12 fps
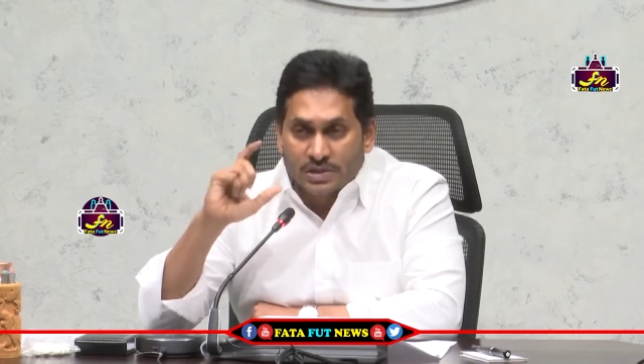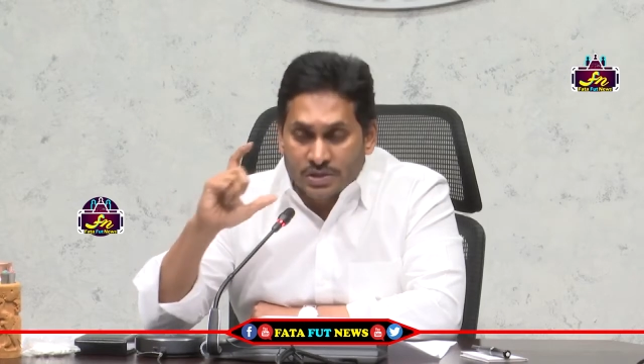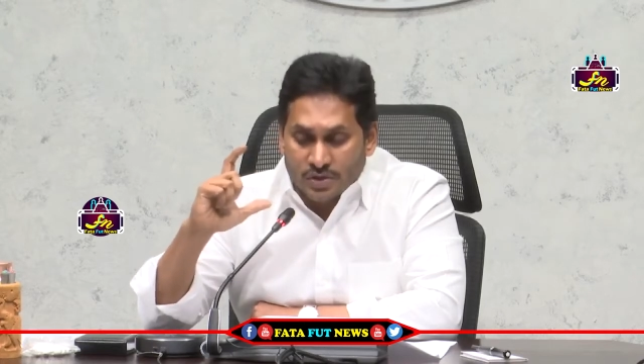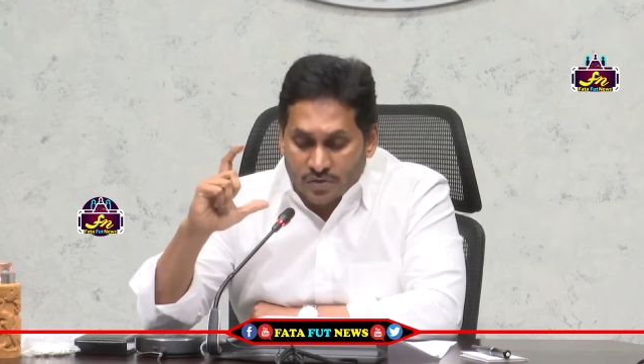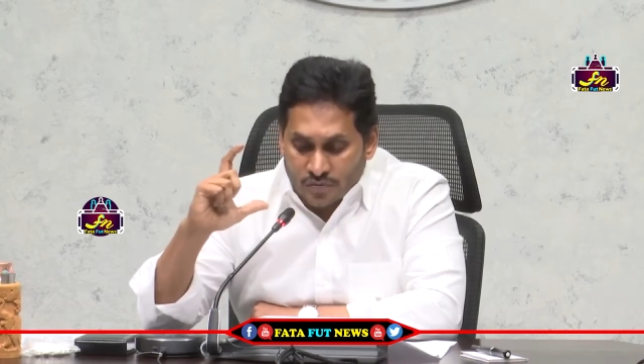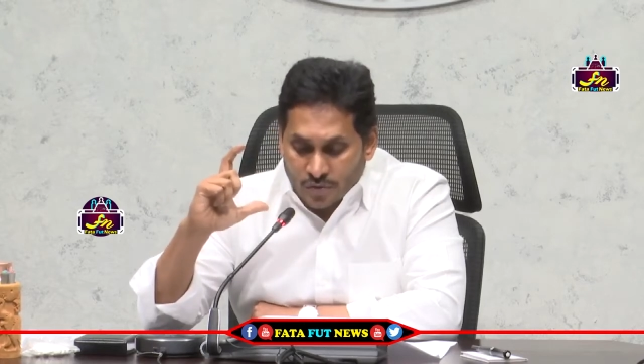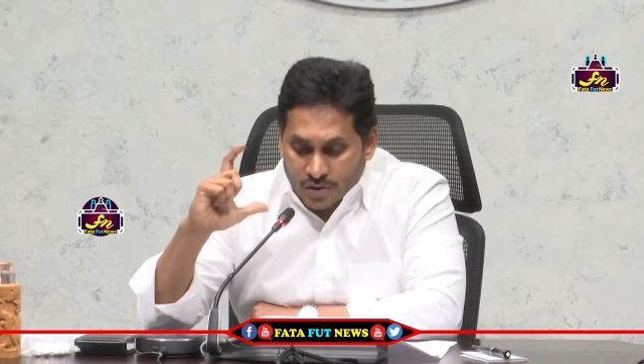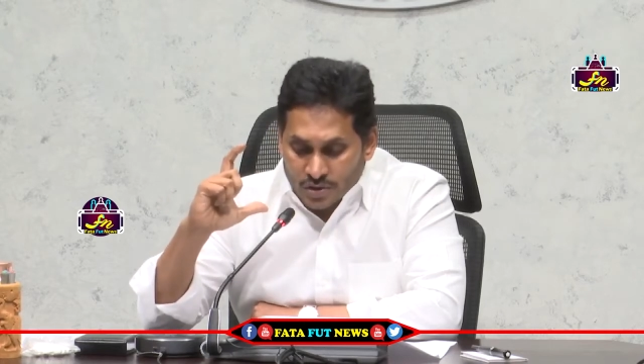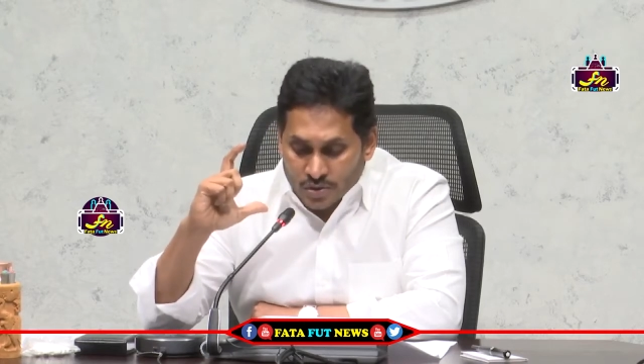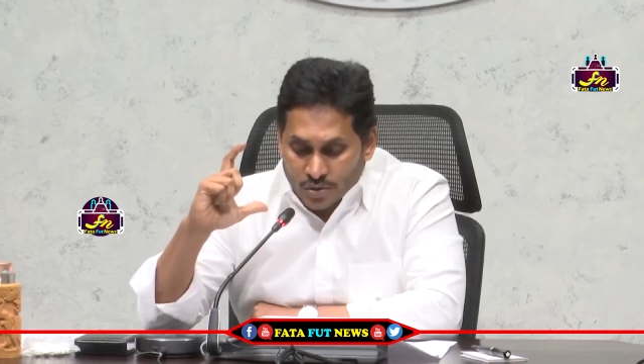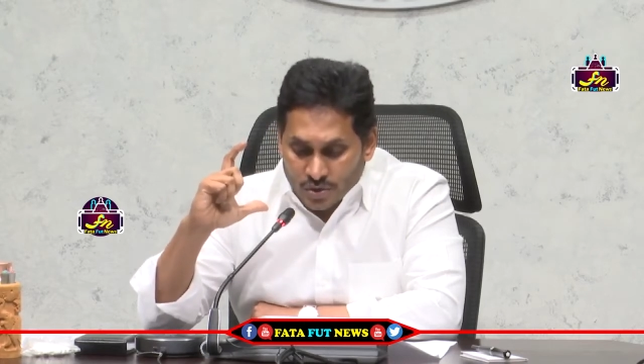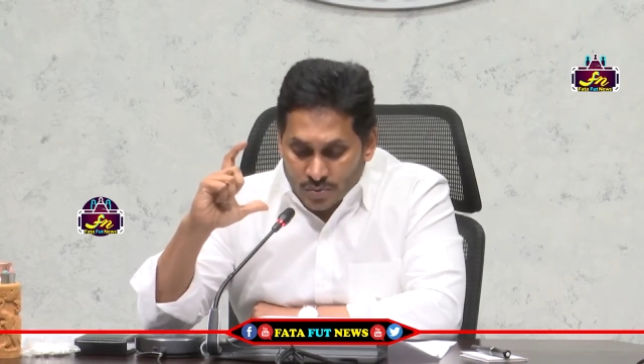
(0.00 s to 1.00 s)

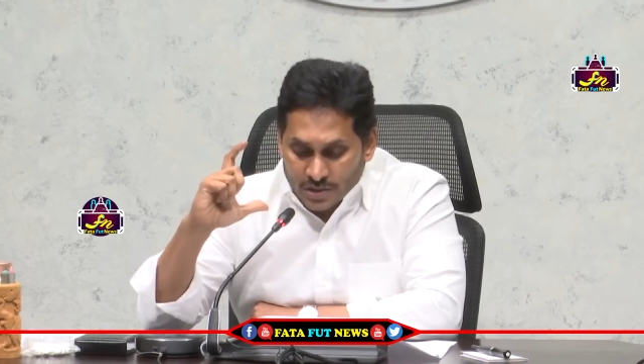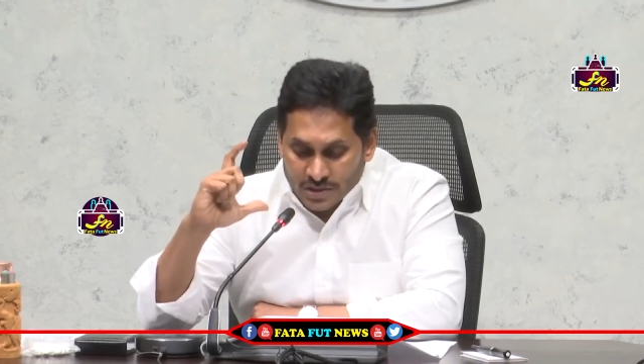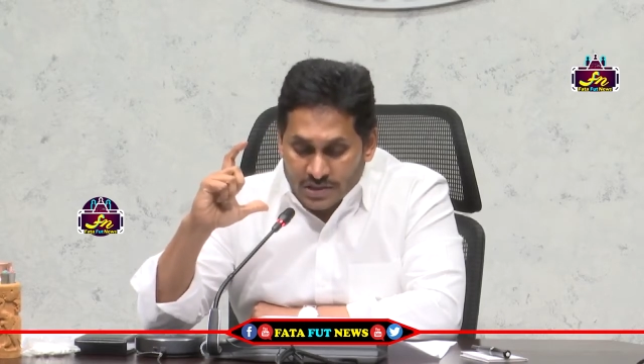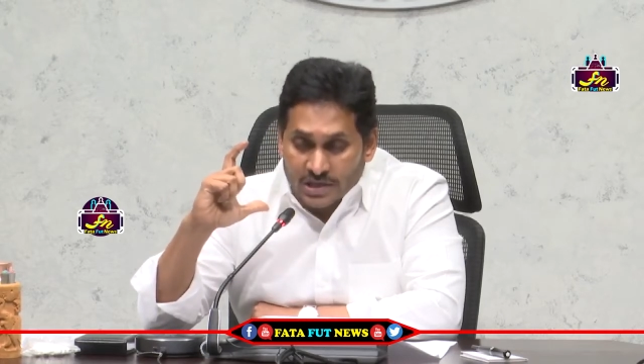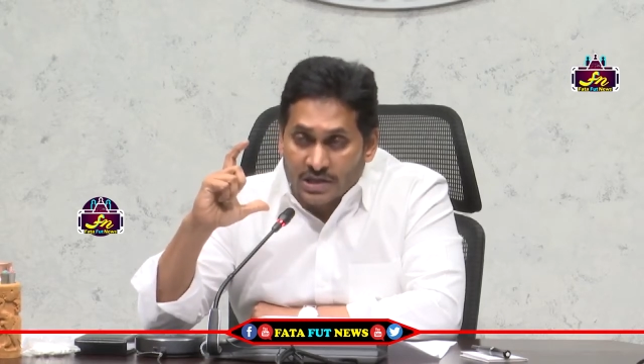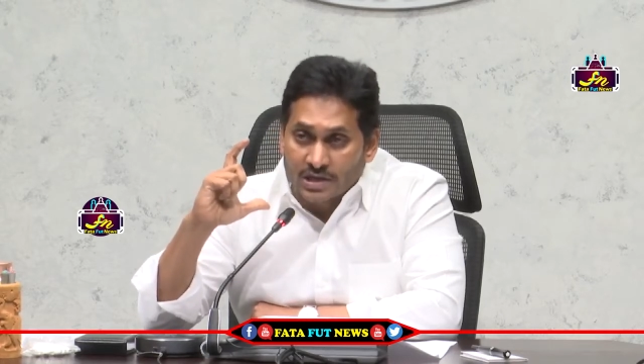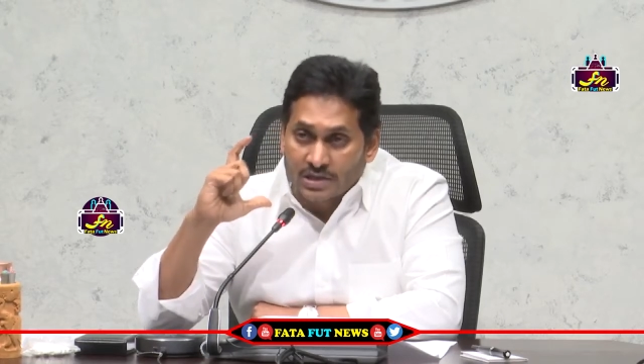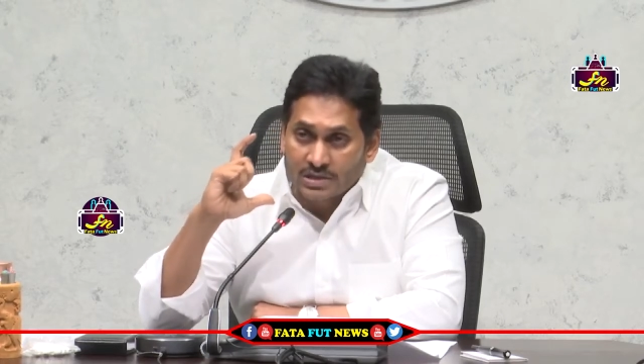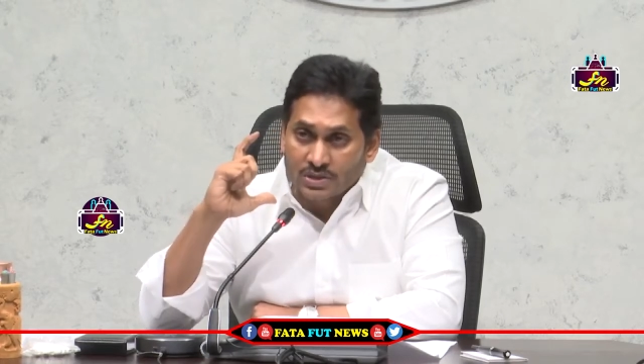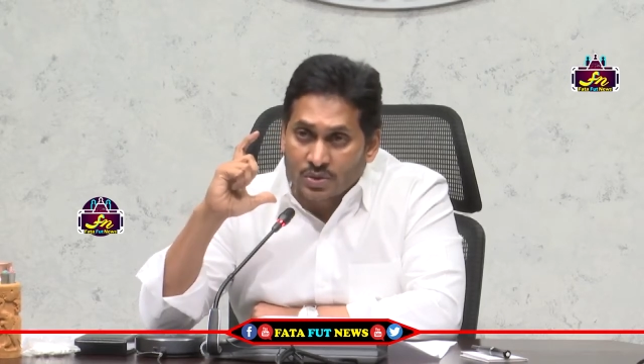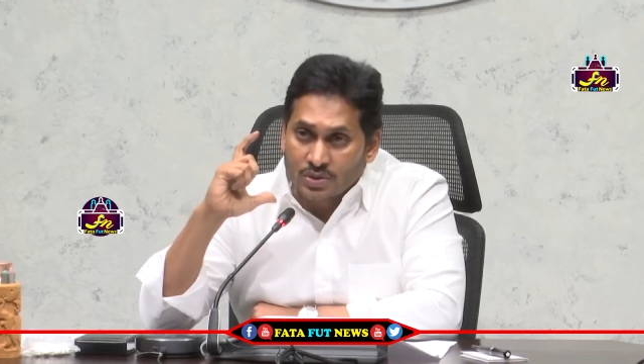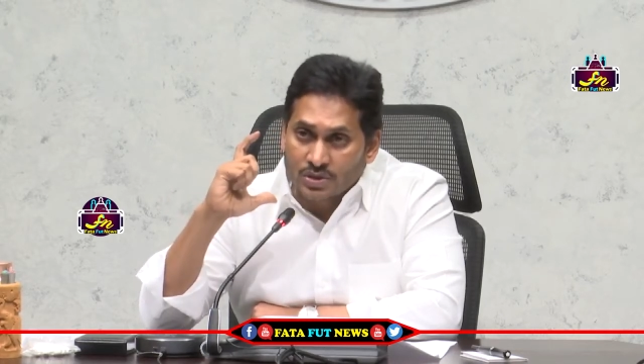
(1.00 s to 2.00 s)
104 is going to be the
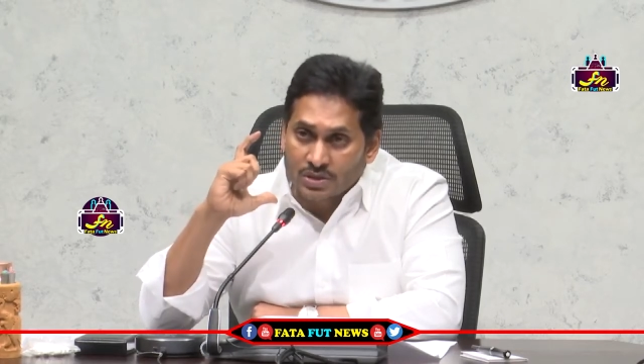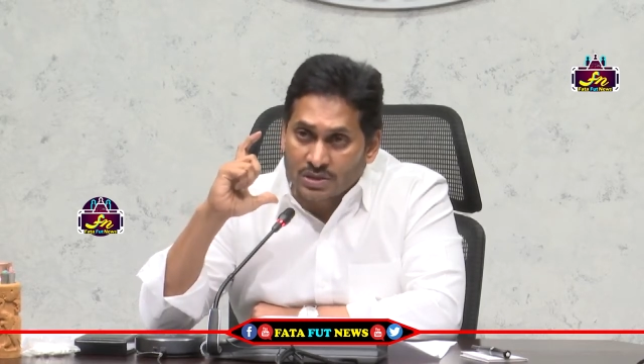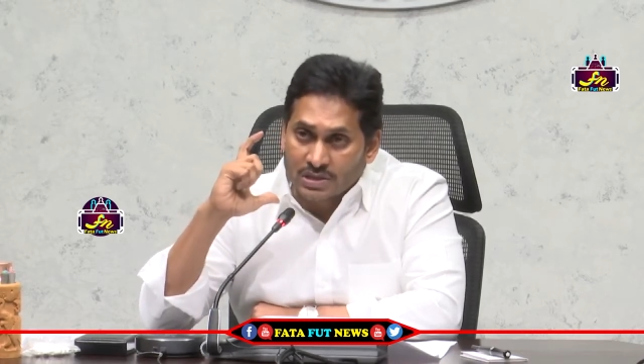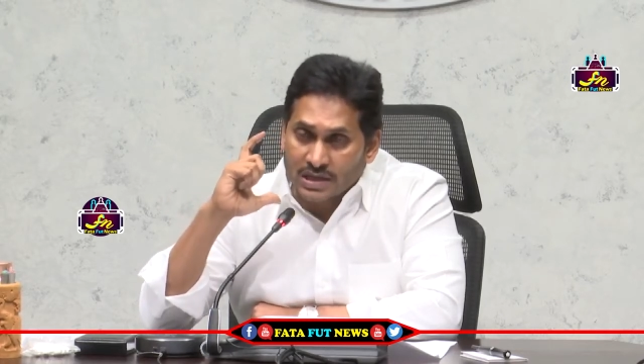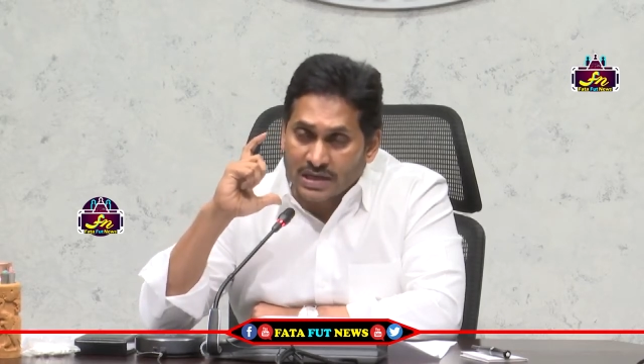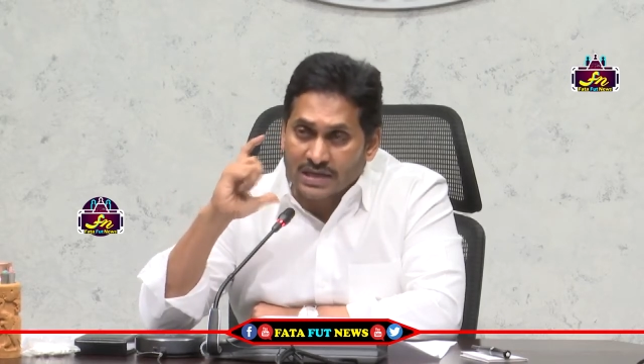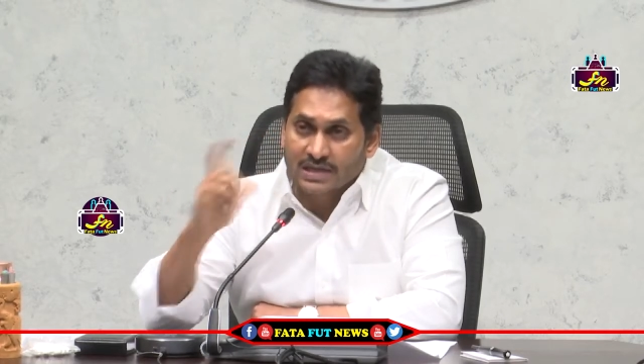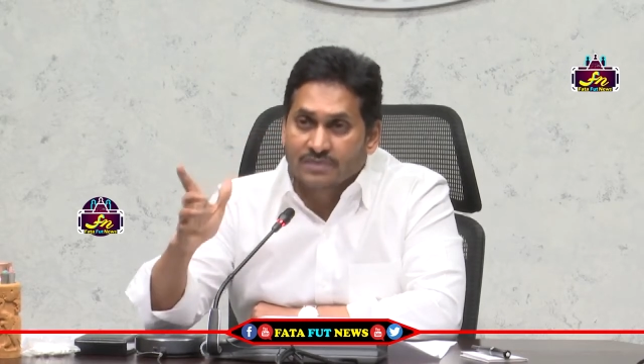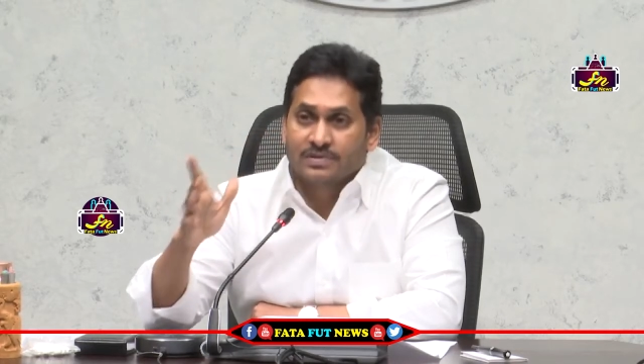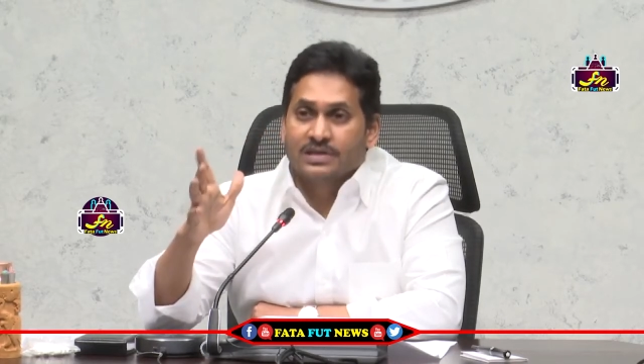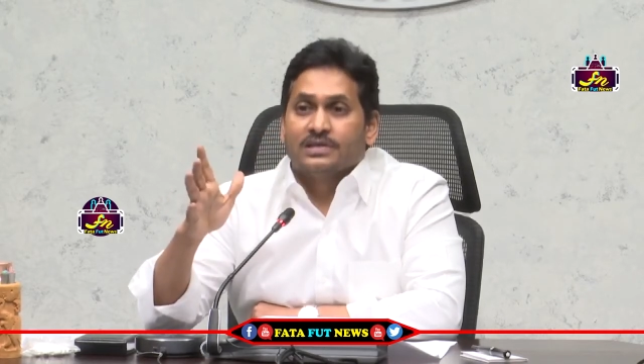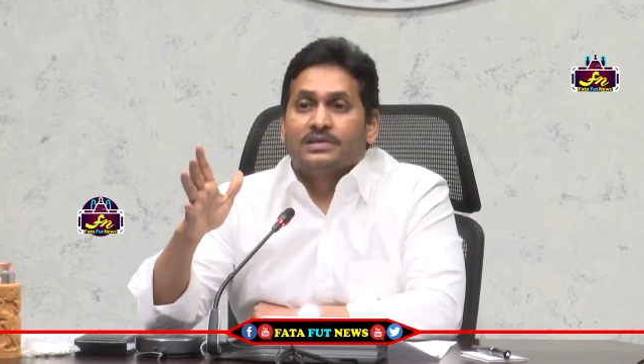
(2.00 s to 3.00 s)
single source
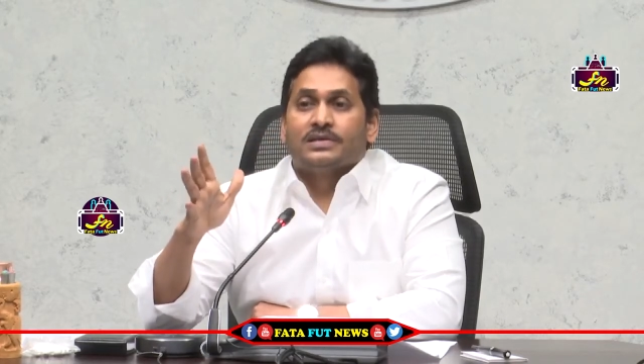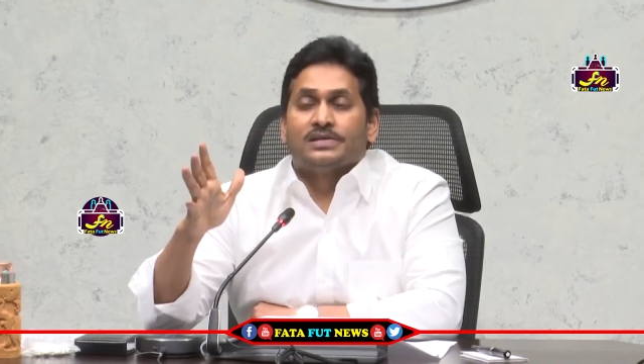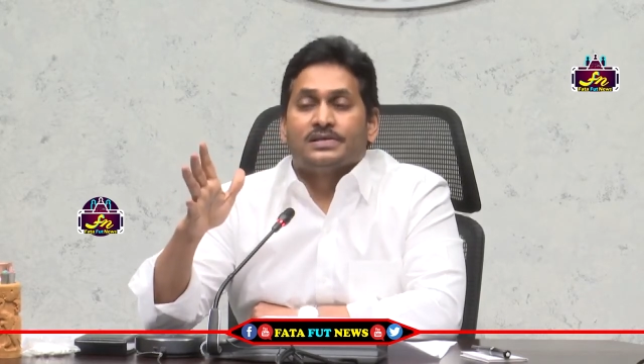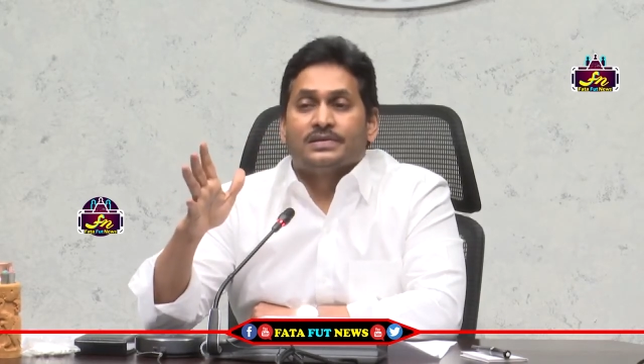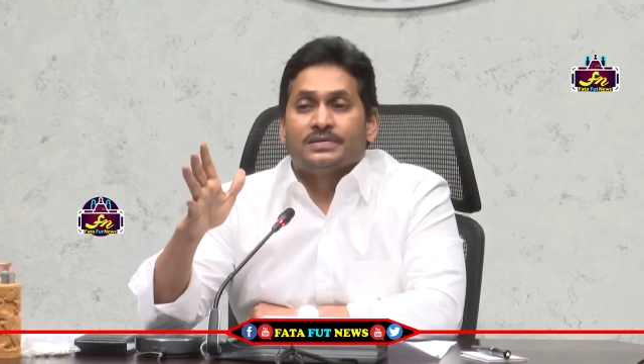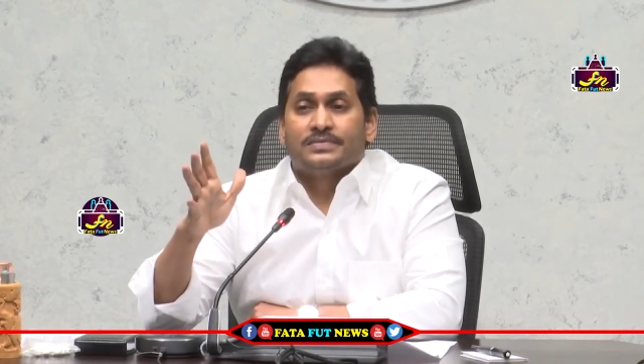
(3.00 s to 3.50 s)
connectivity.